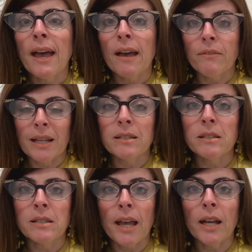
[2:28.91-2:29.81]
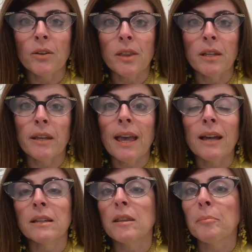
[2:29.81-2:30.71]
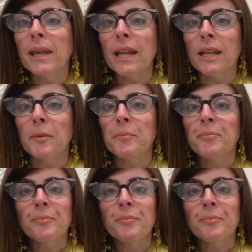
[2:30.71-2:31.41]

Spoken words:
have less desire than they had in the beginning.